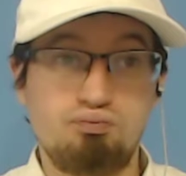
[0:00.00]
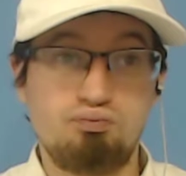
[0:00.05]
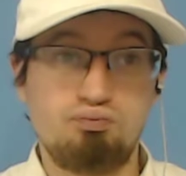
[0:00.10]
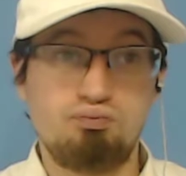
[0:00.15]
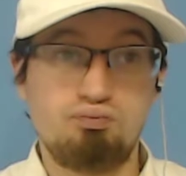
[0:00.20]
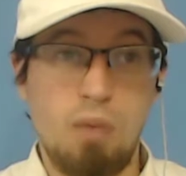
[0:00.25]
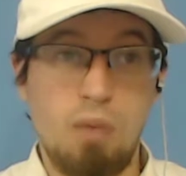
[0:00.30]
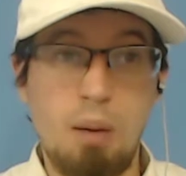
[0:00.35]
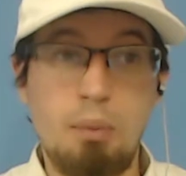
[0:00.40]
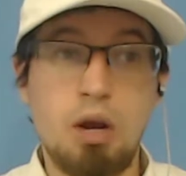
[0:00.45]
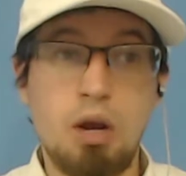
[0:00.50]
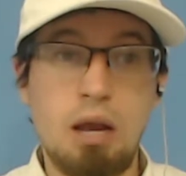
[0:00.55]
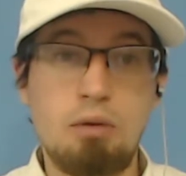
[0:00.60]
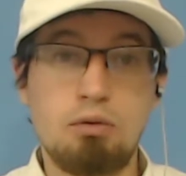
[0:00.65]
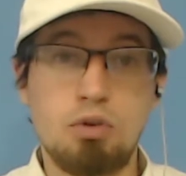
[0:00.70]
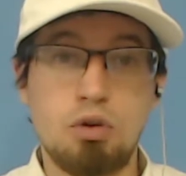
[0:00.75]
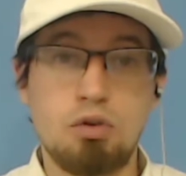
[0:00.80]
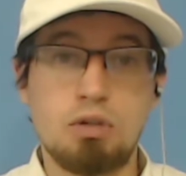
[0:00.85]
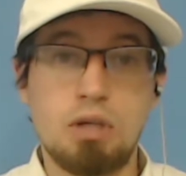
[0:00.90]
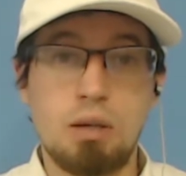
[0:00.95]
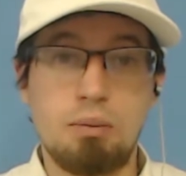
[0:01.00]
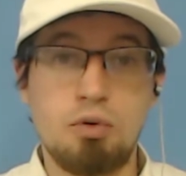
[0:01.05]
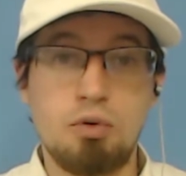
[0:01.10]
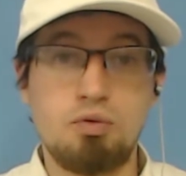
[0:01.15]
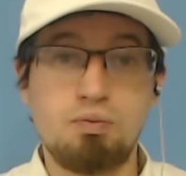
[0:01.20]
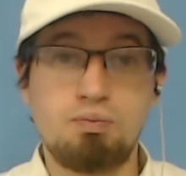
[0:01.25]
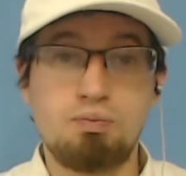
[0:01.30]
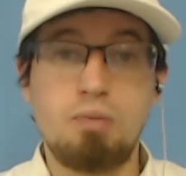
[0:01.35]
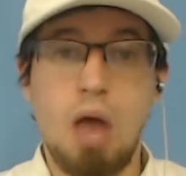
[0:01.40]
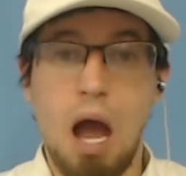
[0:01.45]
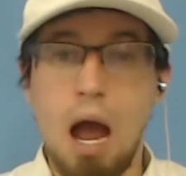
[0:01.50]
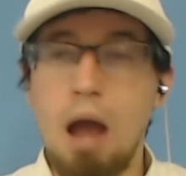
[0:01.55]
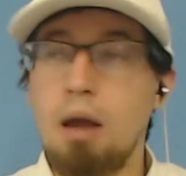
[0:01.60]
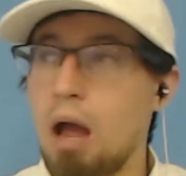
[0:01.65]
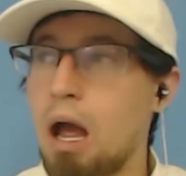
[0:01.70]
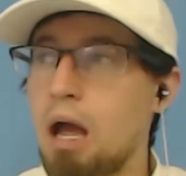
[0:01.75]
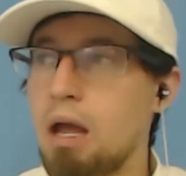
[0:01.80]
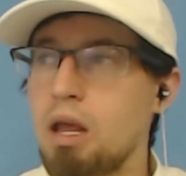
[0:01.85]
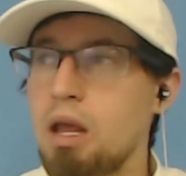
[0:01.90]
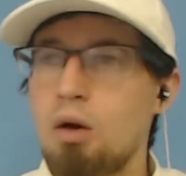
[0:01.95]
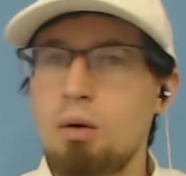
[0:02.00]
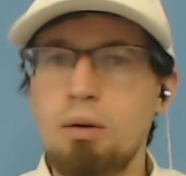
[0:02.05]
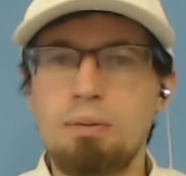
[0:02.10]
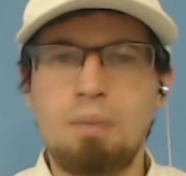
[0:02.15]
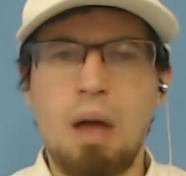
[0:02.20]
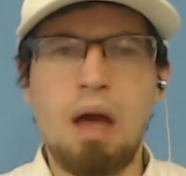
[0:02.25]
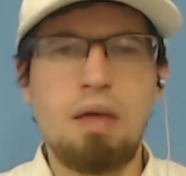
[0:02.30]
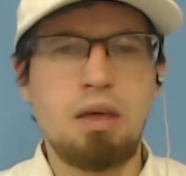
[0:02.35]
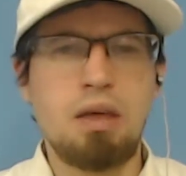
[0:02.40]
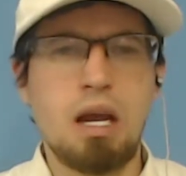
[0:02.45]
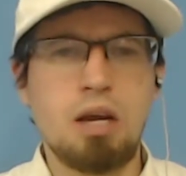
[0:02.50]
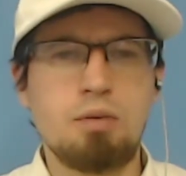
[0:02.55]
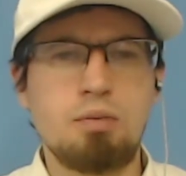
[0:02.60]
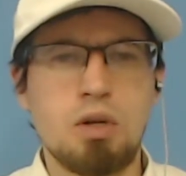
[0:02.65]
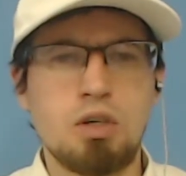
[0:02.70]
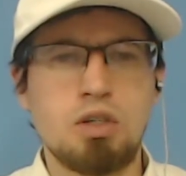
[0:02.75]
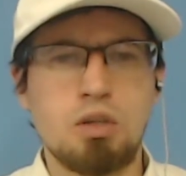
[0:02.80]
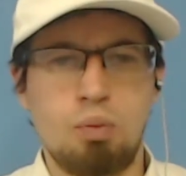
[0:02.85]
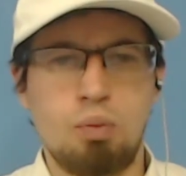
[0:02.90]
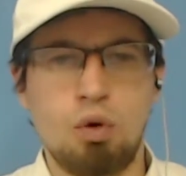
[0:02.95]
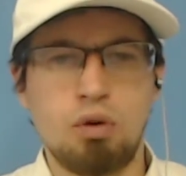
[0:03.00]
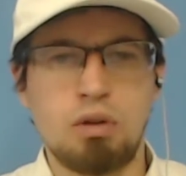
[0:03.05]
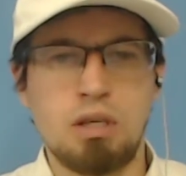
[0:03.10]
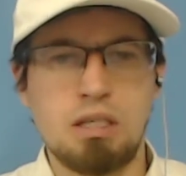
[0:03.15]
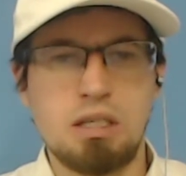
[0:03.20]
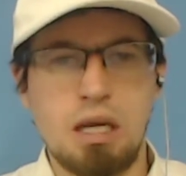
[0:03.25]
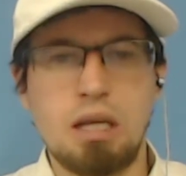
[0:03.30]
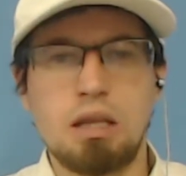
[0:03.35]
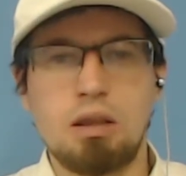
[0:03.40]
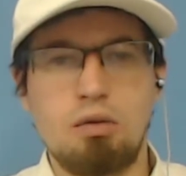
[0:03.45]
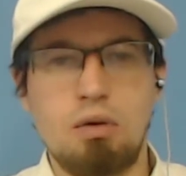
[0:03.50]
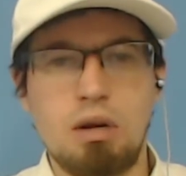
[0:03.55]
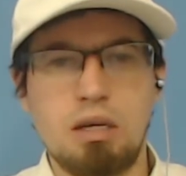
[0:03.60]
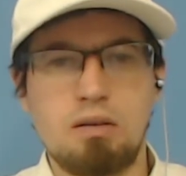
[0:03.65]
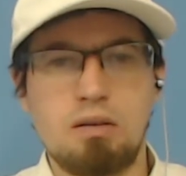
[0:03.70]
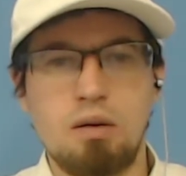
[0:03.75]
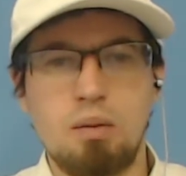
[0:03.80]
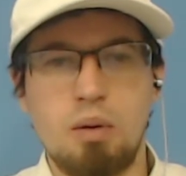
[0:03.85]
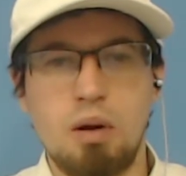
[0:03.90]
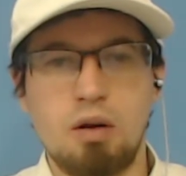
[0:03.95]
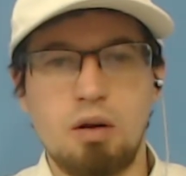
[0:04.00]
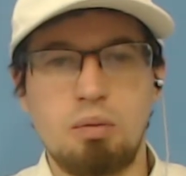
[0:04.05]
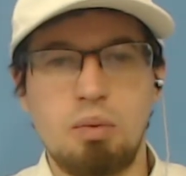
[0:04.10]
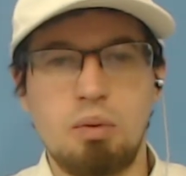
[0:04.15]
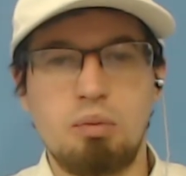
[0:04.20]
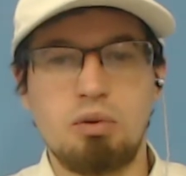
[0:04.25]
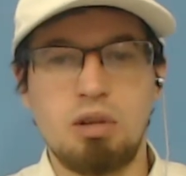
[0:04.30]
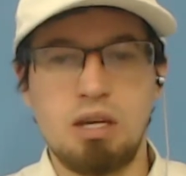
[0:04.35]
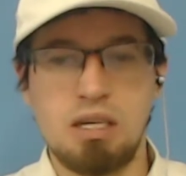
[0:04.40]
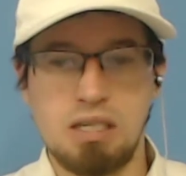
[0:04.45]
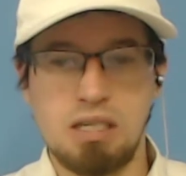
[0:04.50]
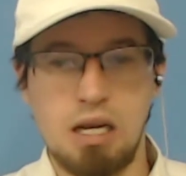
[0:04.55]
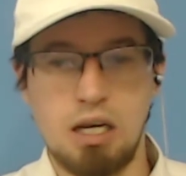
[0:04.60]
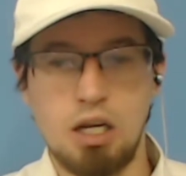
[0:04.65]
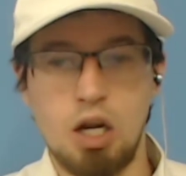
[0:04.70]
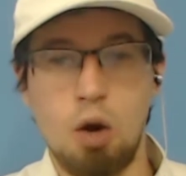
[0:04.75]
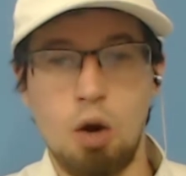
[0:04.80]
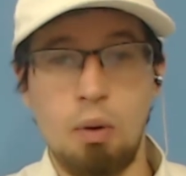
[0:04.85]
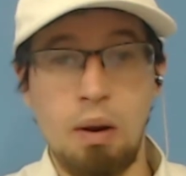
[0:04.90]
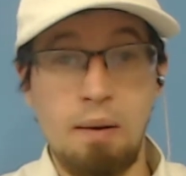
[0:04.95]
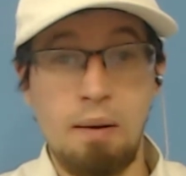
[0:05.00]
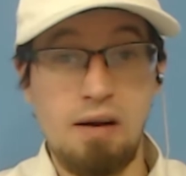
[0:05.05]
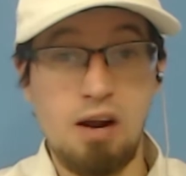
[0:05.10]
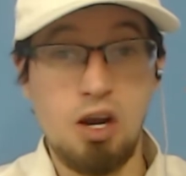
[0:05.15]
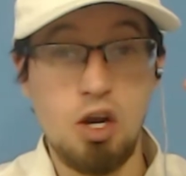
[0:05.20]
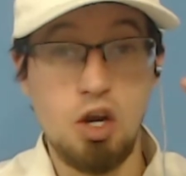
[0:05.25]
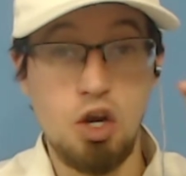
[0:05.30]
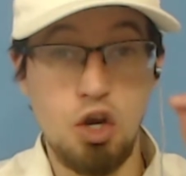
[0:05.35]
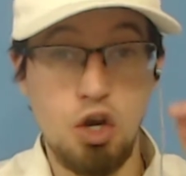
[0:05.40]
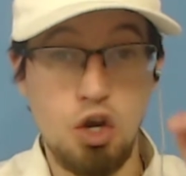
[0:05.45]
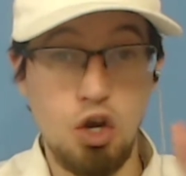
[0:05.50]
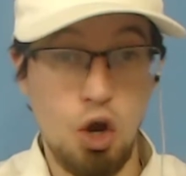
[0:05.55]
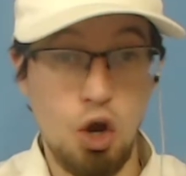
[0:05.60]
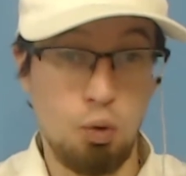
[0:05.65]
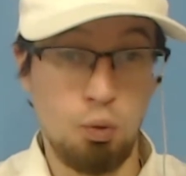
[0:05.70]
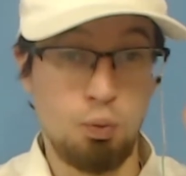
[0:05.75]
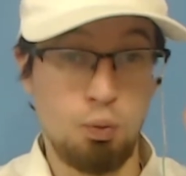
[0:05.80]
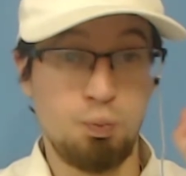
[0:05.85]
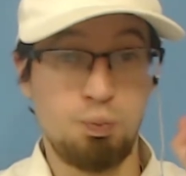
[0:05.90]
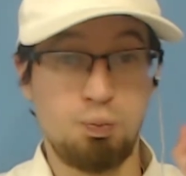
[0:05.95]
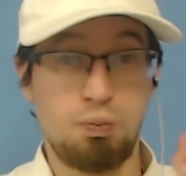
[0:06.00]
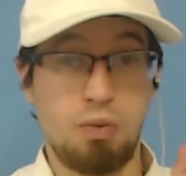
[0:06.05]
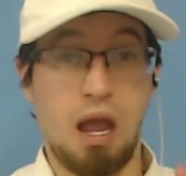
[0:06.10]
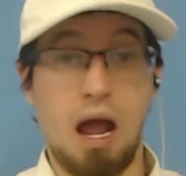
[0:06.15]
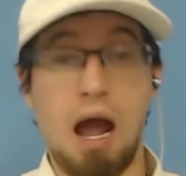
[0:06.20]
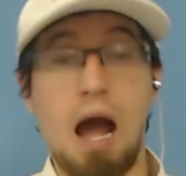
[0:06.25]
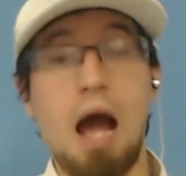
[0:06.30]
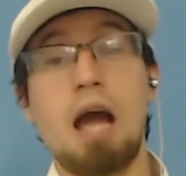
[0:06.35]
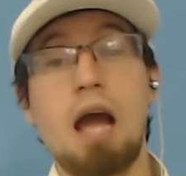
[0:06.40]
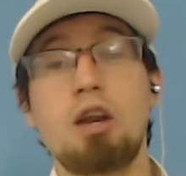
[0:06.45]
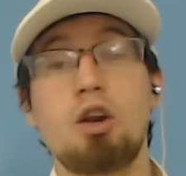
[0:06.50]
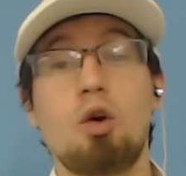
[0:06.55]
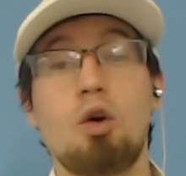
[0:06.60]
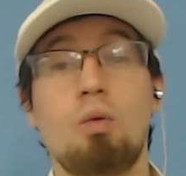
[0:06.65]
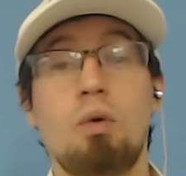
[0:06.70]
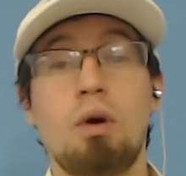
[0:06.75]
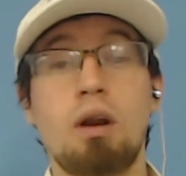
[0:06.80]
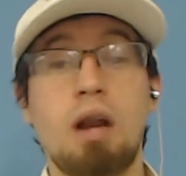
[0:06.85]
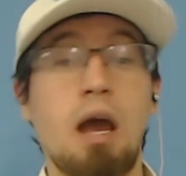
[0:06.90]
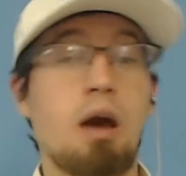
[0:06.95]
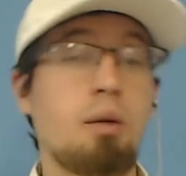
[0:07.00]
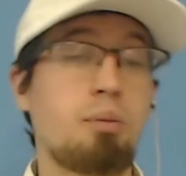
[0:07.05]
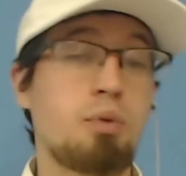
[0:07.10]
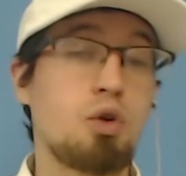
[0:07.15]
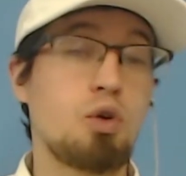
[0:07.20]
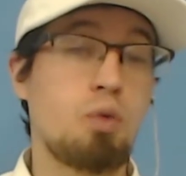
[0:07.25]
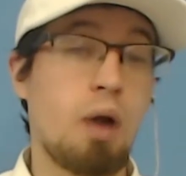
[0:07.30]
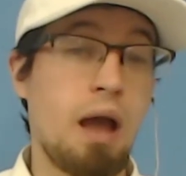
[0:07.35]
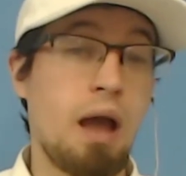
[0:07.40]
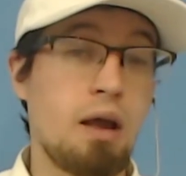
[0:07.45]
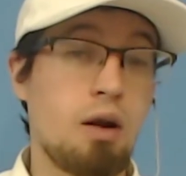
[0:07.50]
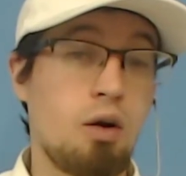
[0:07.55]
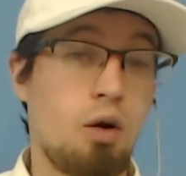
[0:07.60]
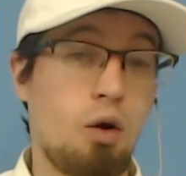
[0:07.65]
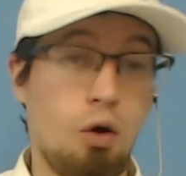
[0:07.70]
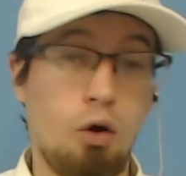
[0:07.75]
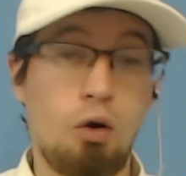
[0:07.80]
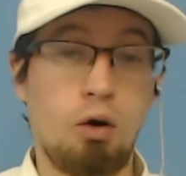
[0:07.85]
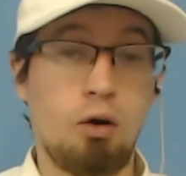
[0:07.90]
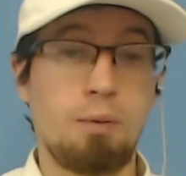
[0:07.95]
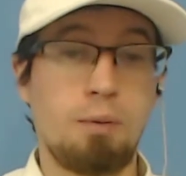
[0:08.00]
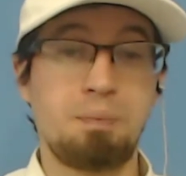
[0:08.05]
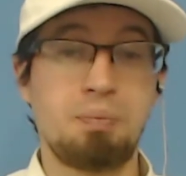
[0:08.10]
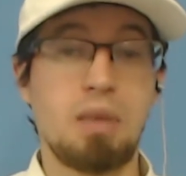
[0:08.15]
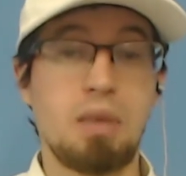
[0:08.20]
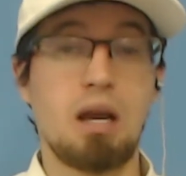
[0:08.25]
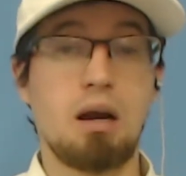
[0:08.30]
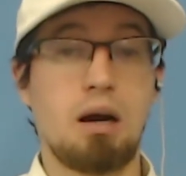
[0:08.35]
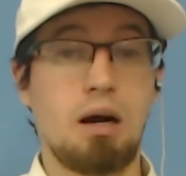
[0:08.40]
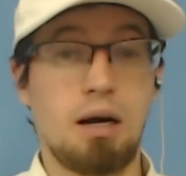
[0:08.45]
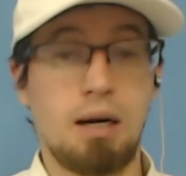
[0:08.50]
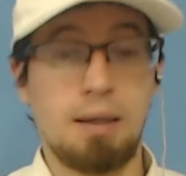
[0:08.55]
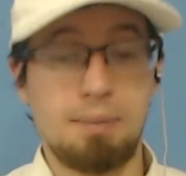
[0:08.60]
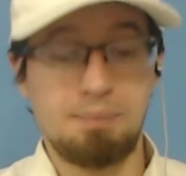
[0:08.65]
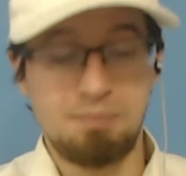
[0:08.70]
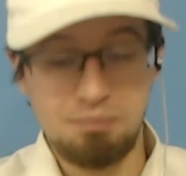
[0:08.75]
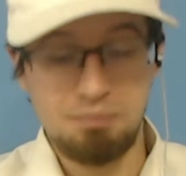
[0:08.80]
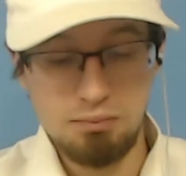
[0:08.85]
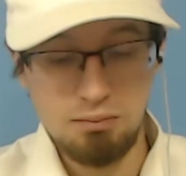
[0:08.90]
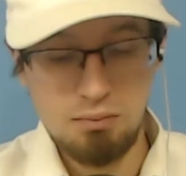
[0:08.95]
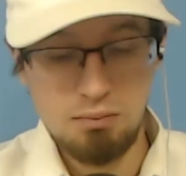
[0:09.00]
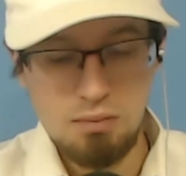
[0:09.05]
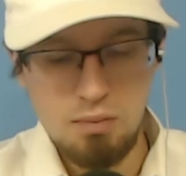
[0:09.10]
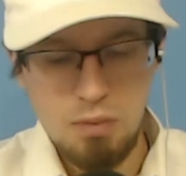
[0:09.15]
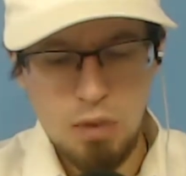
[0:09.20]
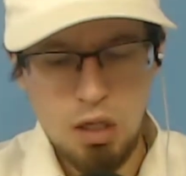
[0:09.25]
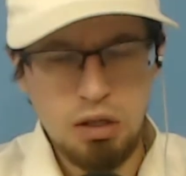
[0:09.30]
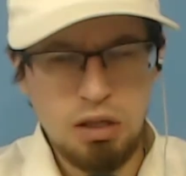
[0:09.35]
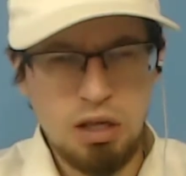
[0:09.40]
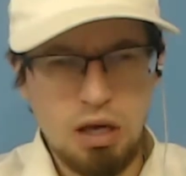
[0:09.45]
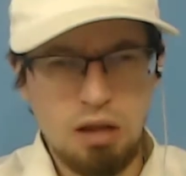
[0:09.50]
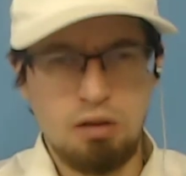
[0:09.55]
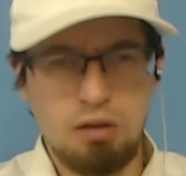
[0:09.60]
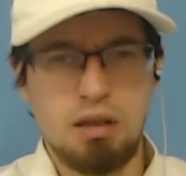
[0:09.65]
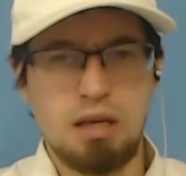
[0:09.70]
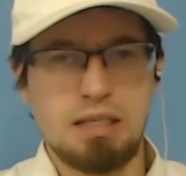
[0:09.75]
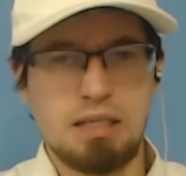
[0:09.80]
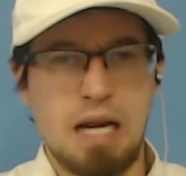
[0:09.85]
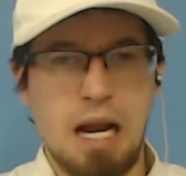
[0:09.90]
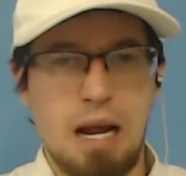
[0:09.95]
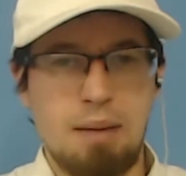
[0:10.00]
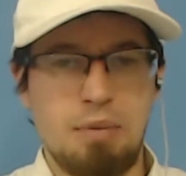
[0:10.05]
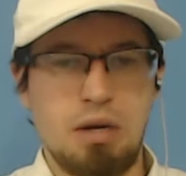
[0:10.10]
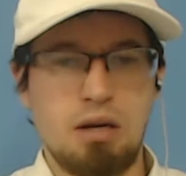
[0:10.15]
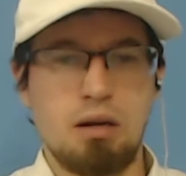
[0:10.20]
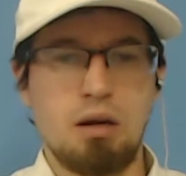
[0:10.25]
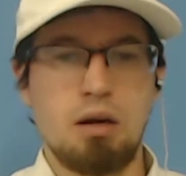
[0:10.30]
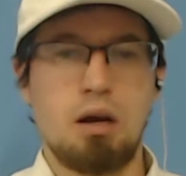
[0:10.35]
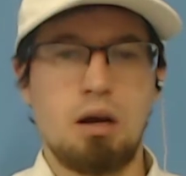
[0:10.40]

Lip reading: I'm okay with those numbers. You know what? I think I'm going to support this like the rest of the American people. They said, you know what? No. I don't want to help you at all. The other things that happened,